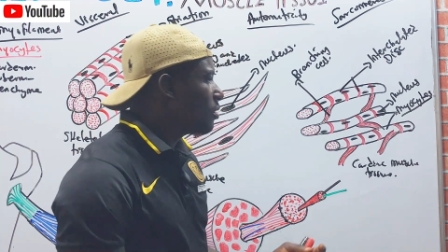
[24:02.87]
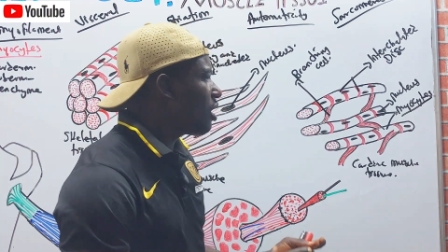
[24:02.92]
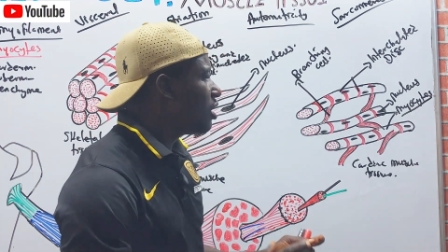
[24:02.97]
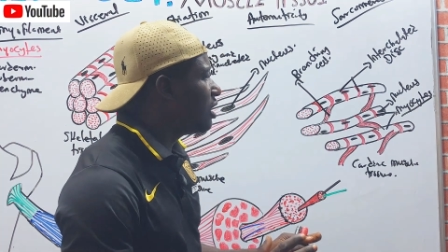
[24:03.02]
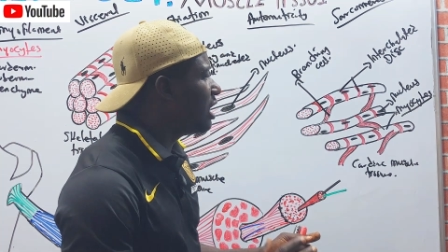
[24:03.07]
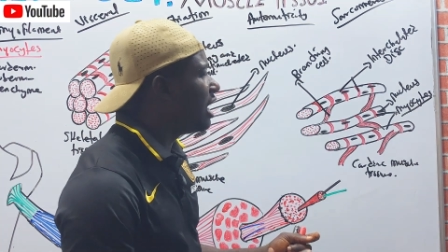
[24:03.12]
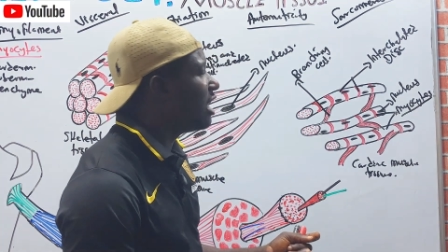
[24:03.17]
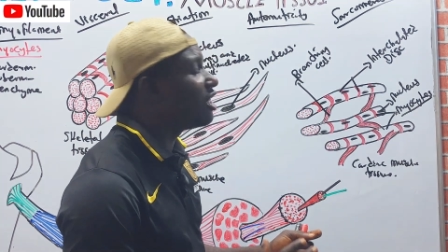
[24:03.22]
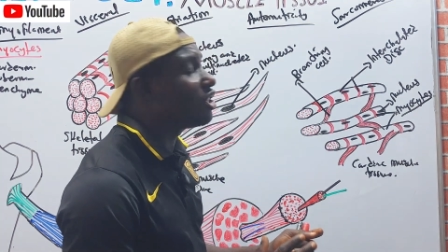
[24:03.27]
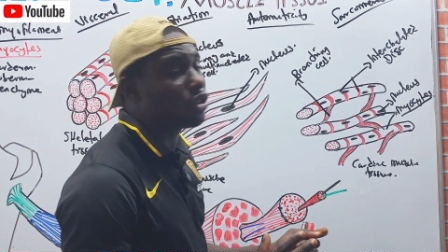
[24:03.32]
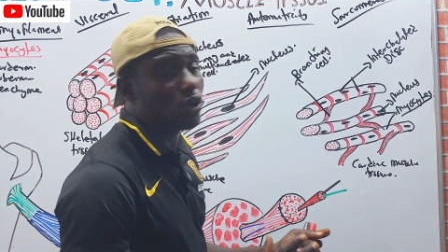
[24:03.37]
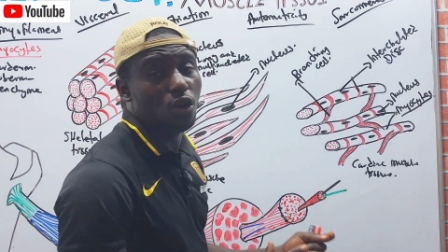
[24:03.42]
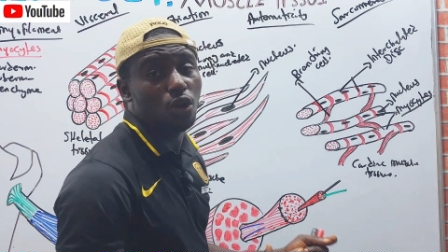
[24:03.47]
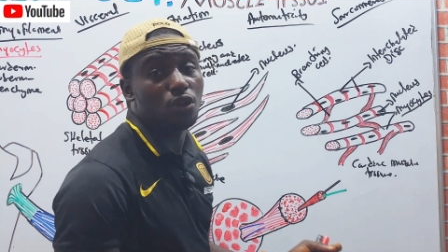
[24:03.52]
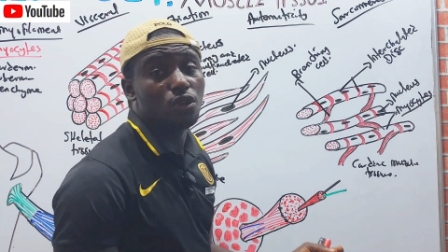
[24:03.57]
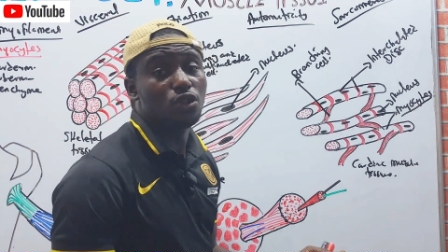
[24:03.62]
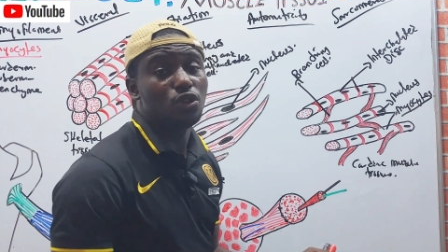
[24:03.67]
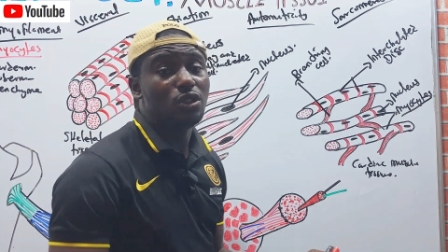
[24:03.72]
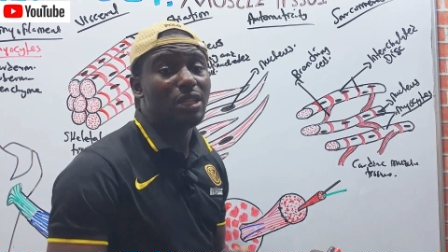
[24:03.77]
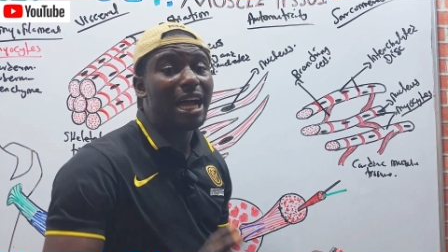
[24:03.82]
there is
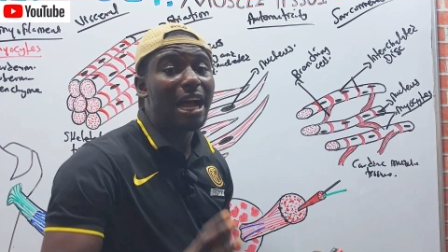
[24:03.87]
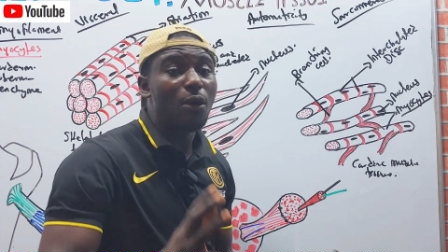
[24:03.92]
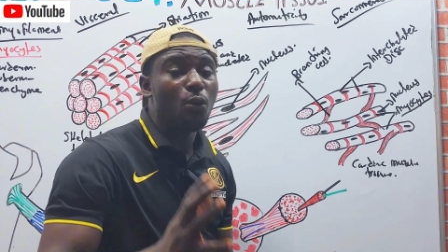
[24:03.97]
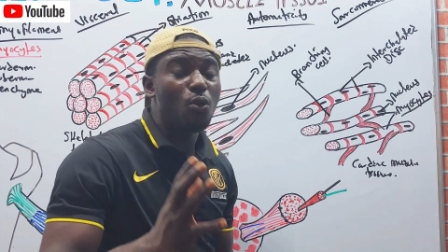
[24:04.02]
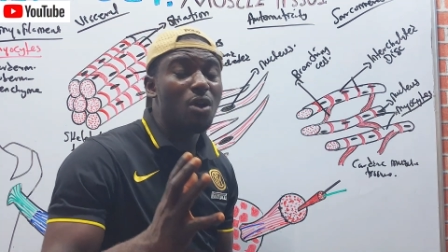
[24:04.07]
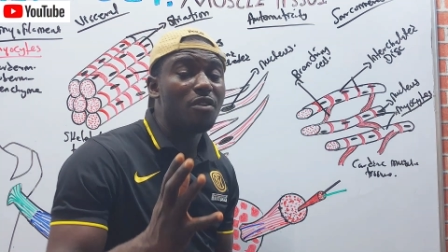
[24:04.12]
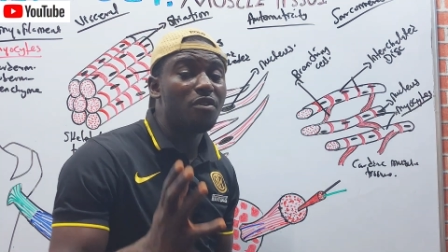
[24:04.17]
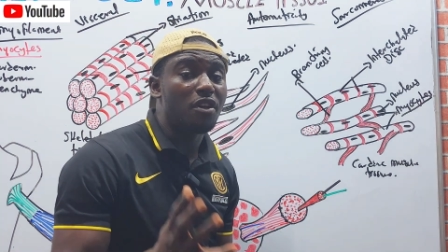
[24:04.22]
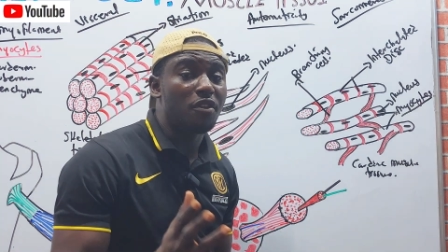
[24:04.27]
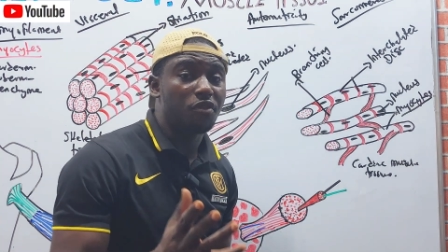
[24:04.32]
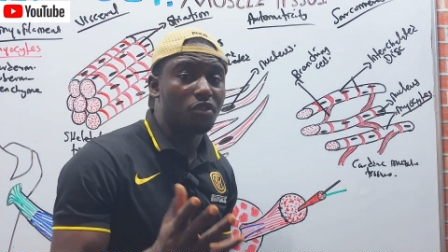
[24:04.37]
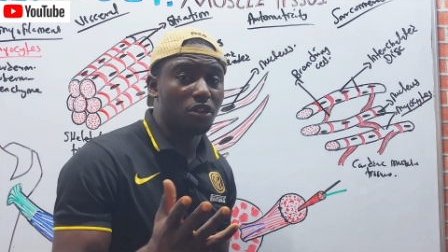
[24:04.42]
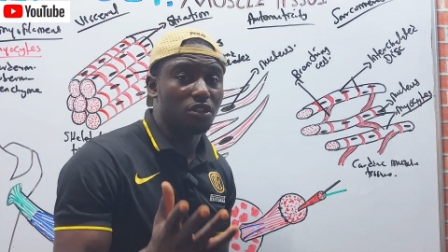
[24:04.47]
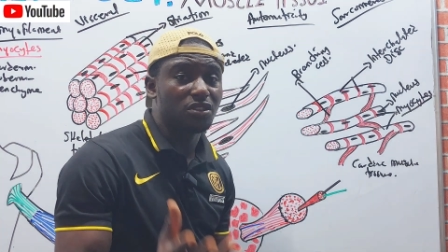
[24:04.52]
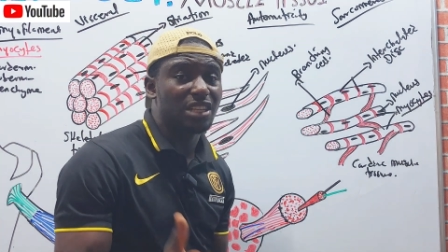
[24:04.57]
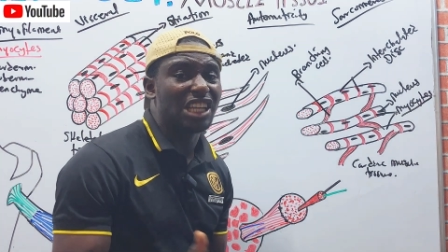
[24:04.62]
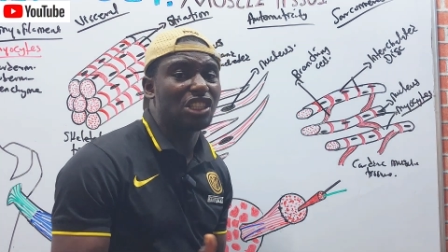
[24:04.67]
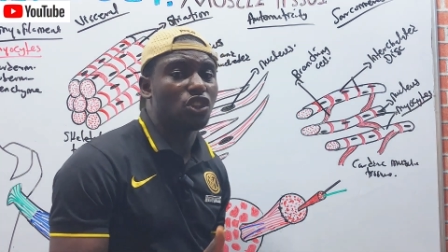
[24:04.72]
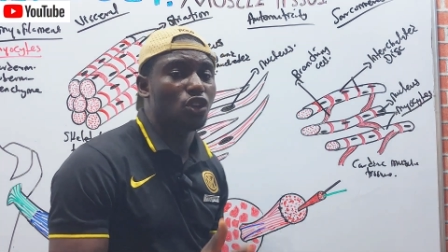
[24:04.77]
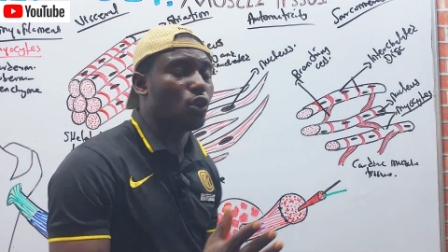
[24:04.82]
that wave of
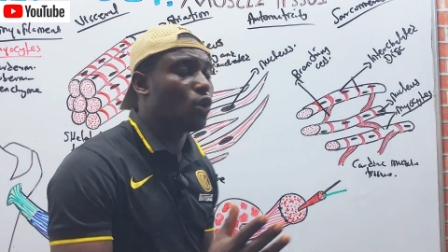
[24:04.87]
contraction